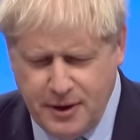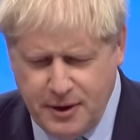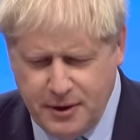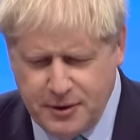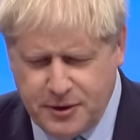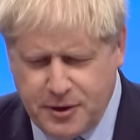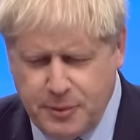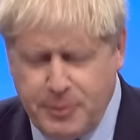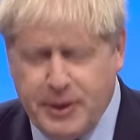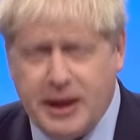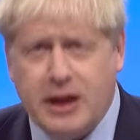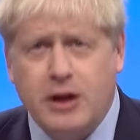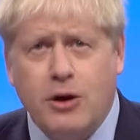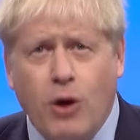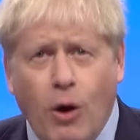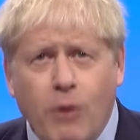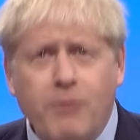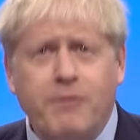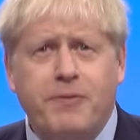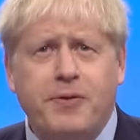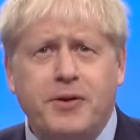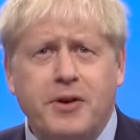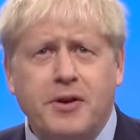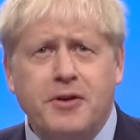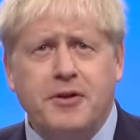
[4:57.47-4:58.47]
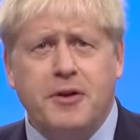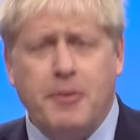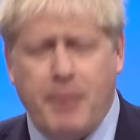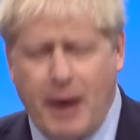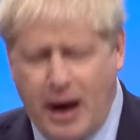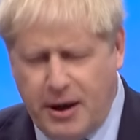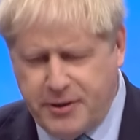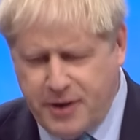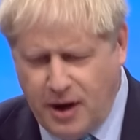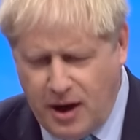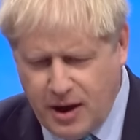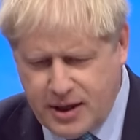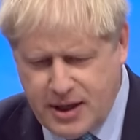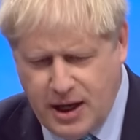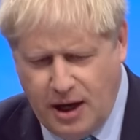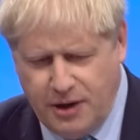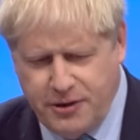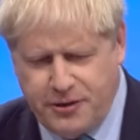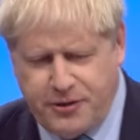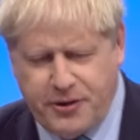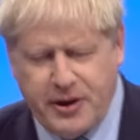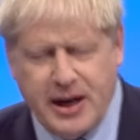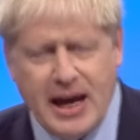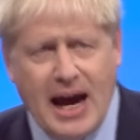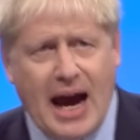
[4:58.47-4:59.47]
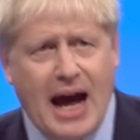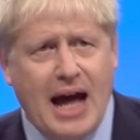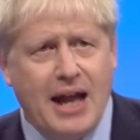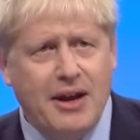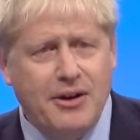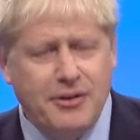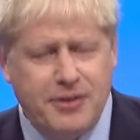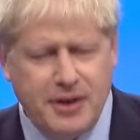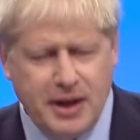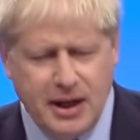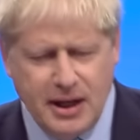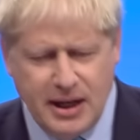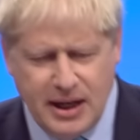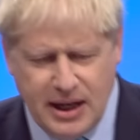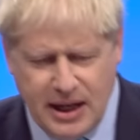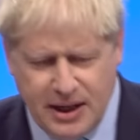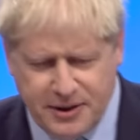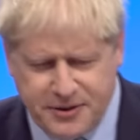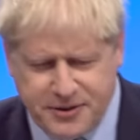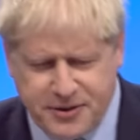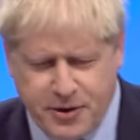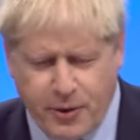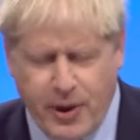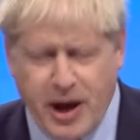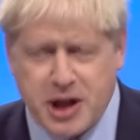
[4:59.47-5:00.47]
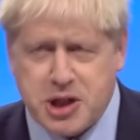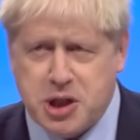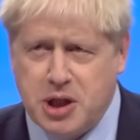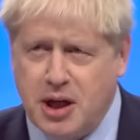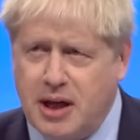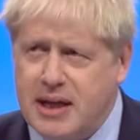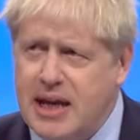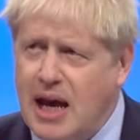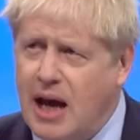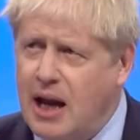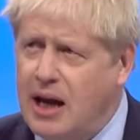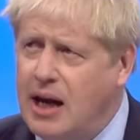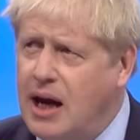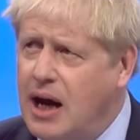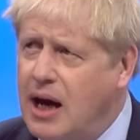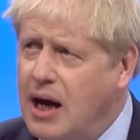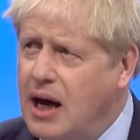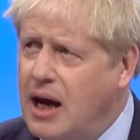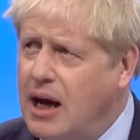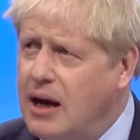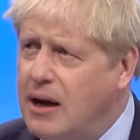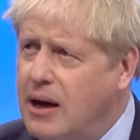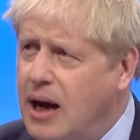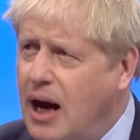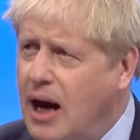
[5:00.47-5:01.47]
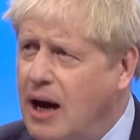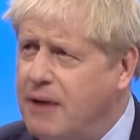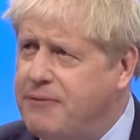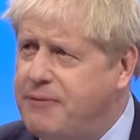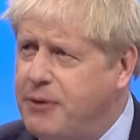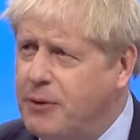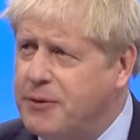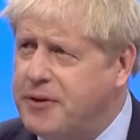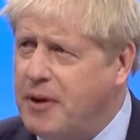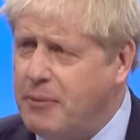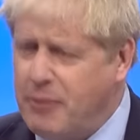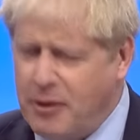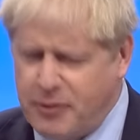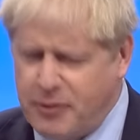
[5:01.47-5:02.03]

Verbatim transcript: to be confident about our country and its direction, and yet I feel sometimes